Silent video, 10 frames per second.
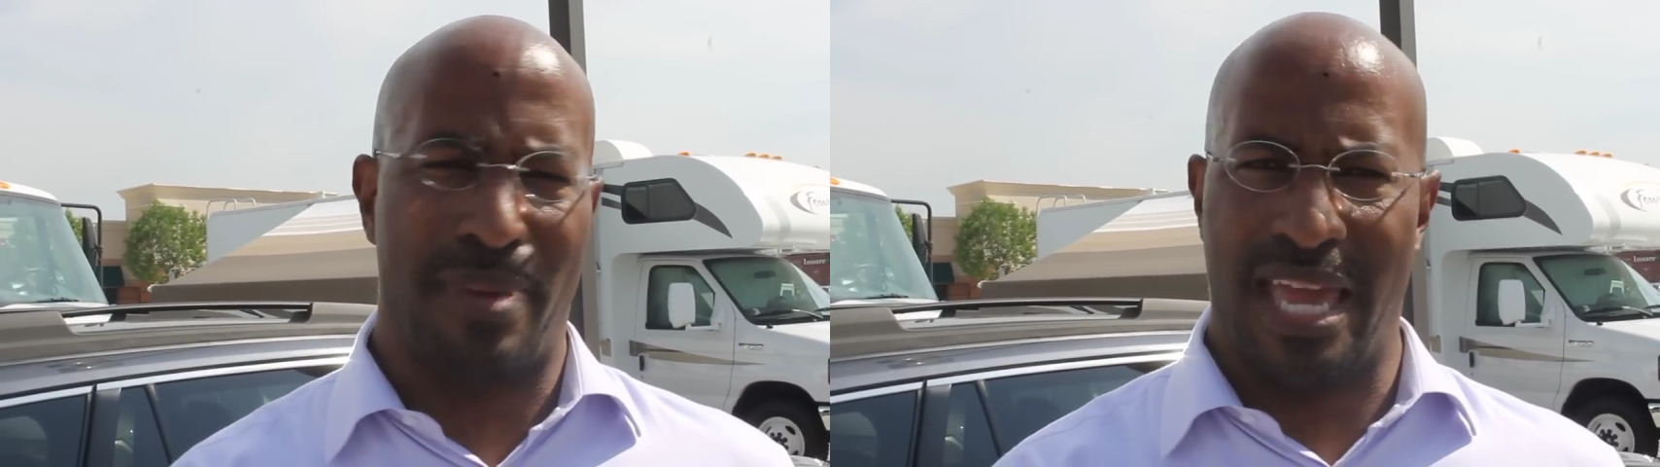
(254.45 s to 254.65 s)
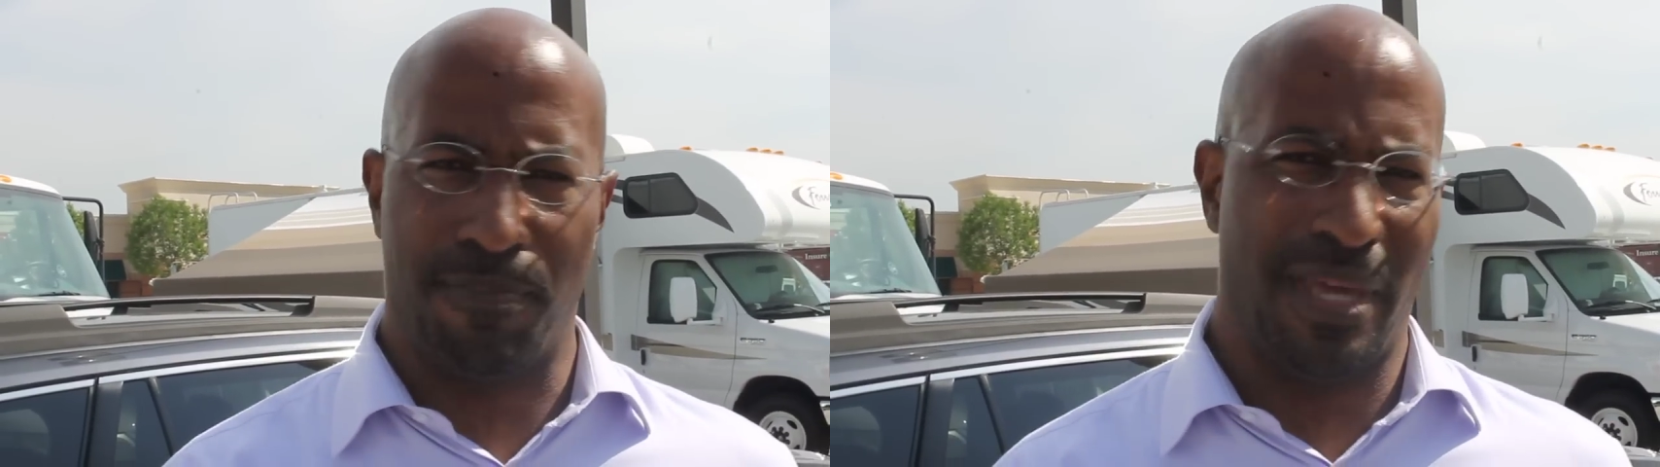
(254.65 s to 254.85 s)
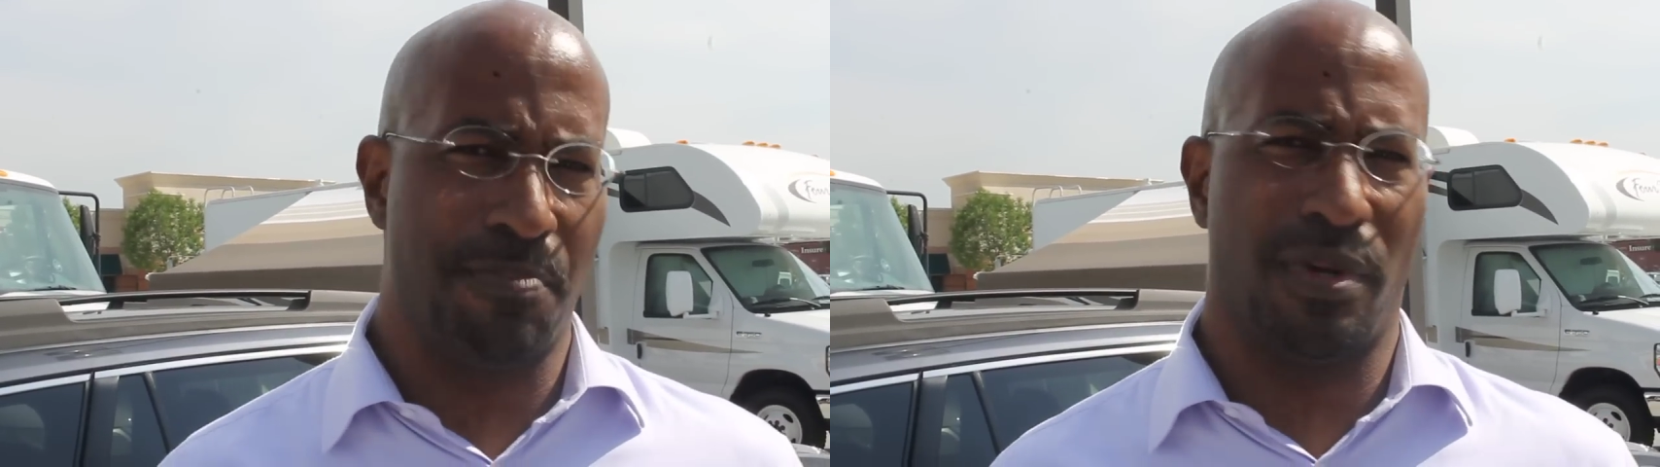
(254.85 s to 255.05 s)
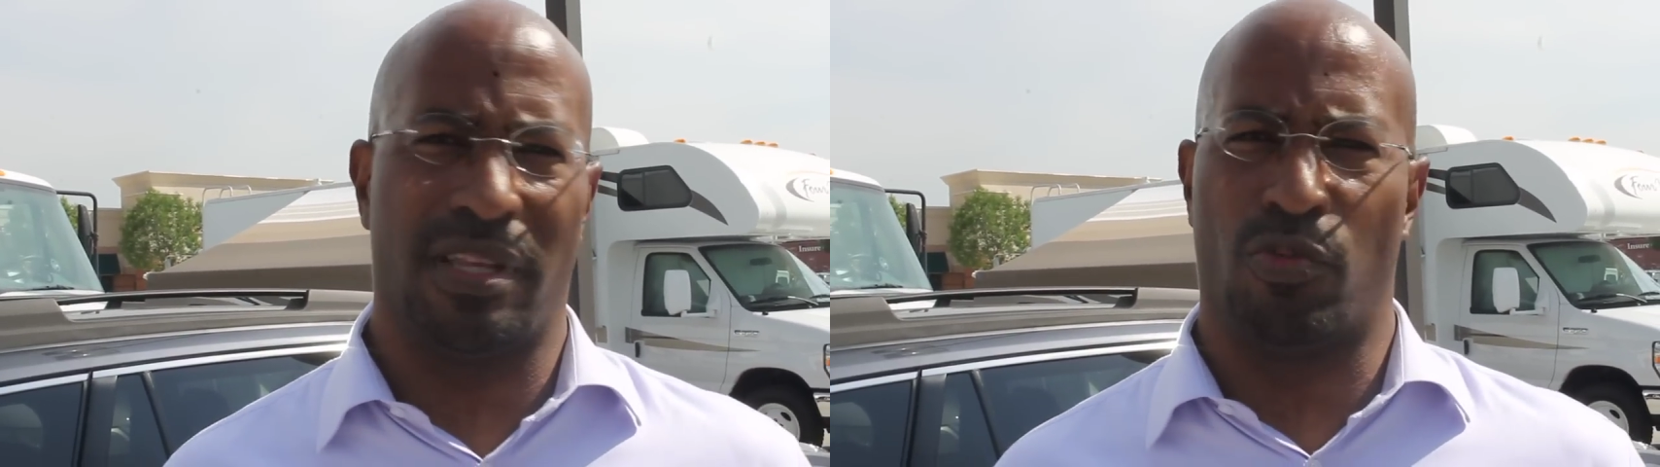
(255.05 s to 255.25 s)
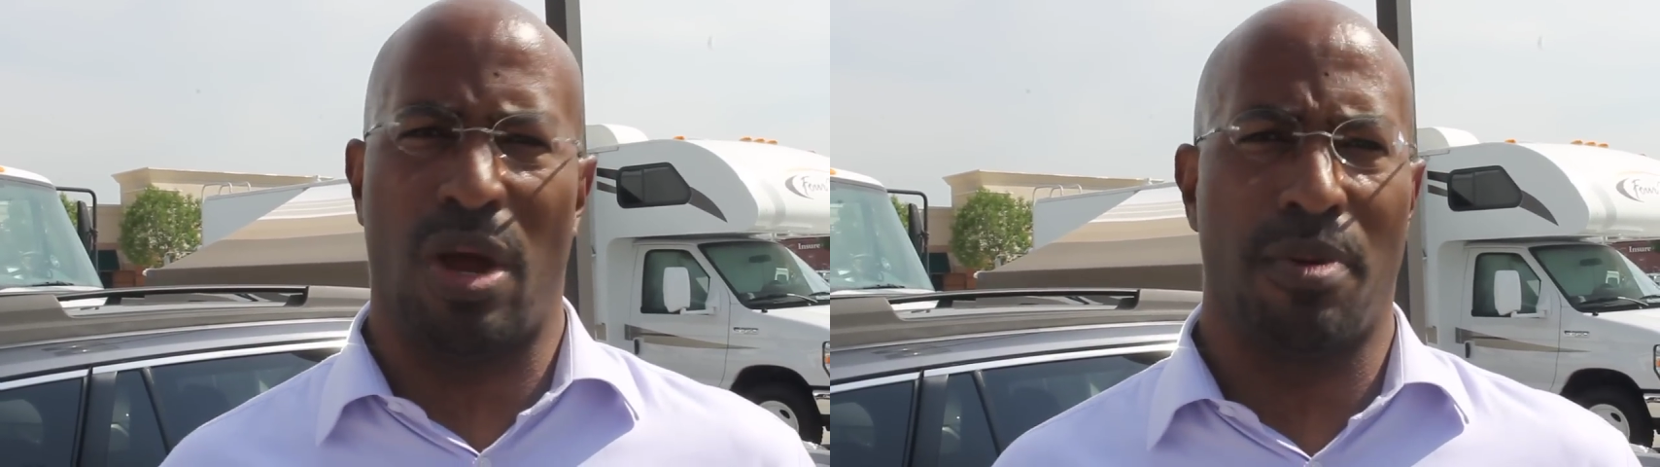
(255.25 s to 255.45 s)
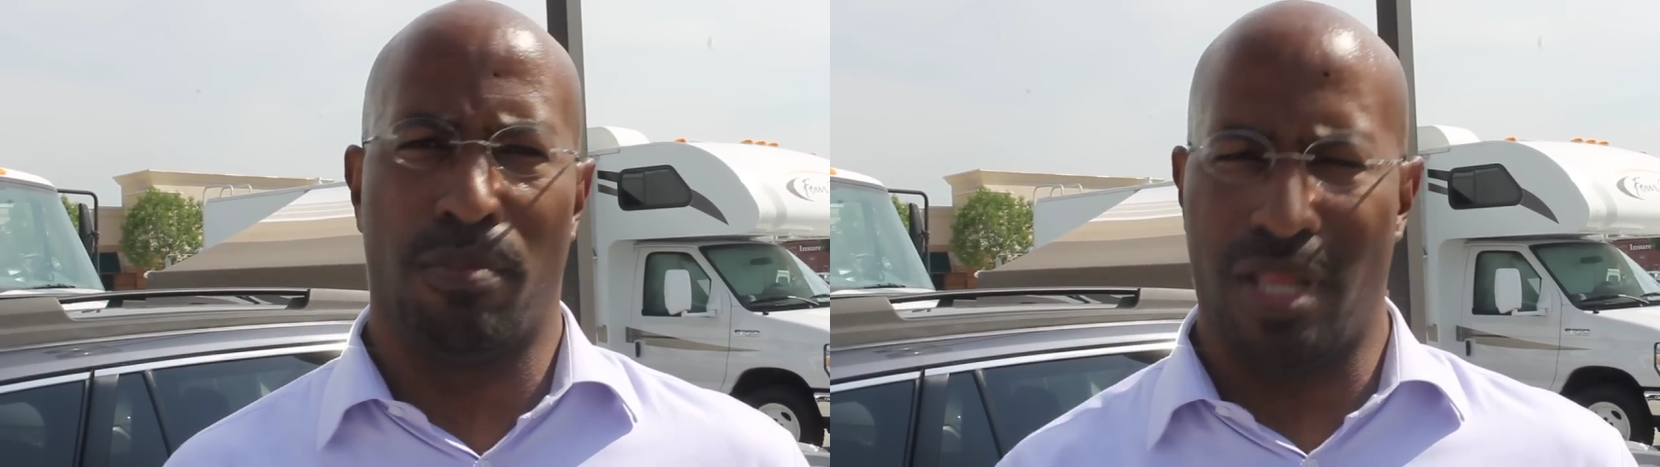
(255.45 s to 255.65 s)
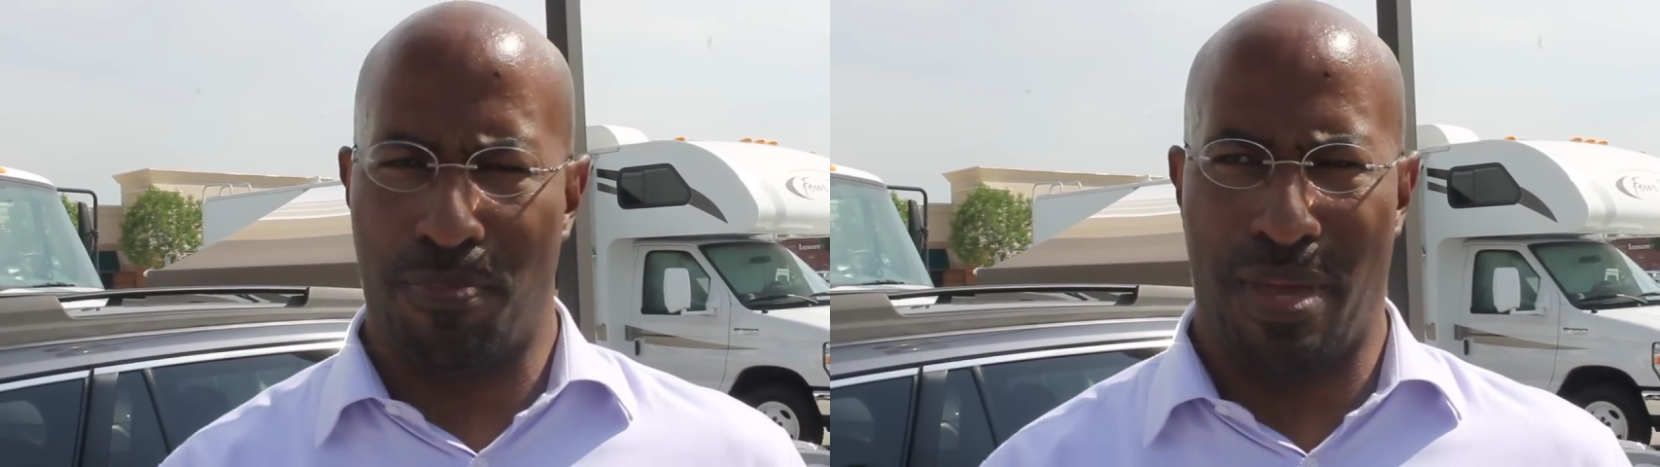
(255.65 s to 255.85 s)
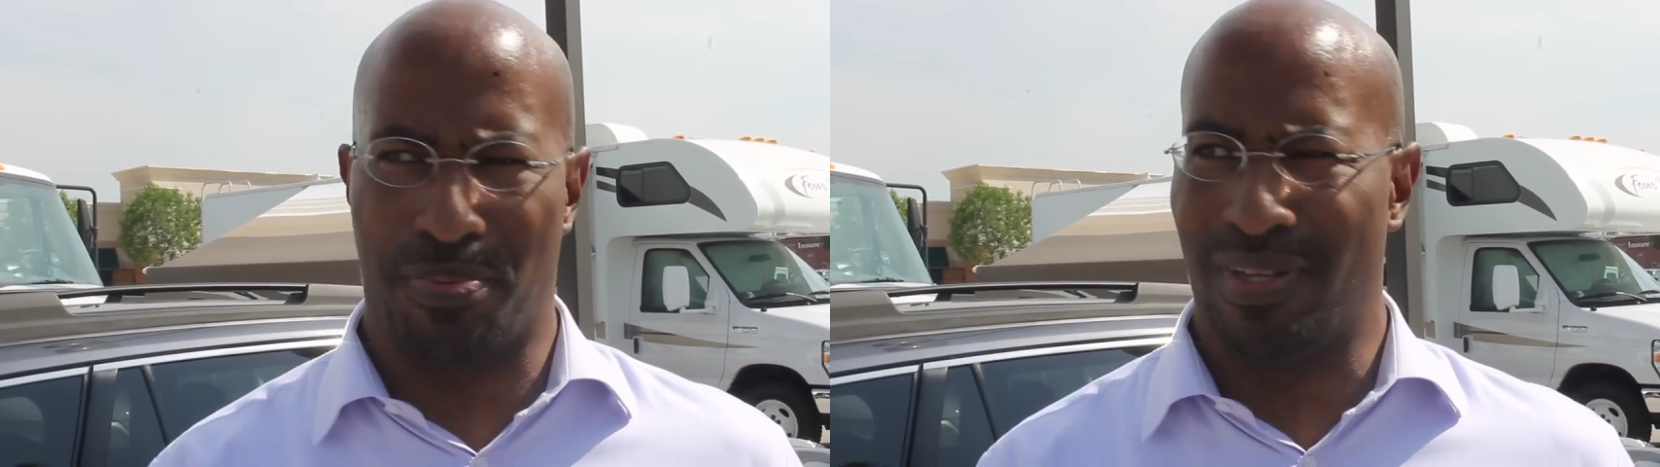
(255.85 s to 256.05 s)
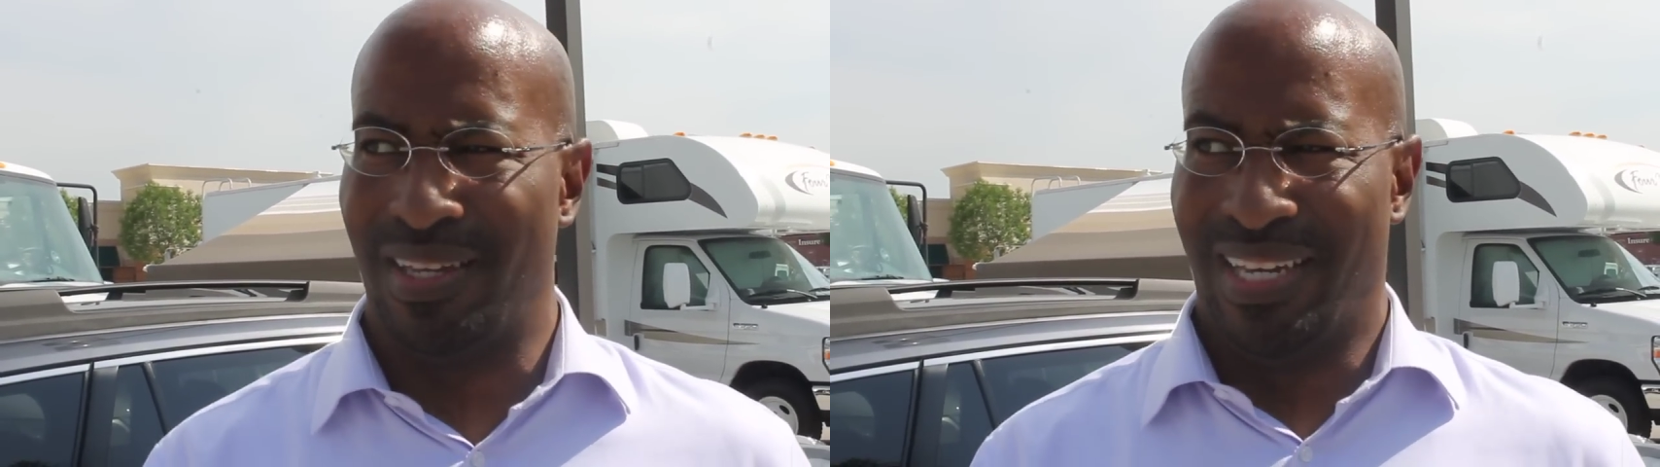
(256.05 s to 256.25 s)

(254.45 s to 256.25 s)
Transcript: bang people and rubber bullet people.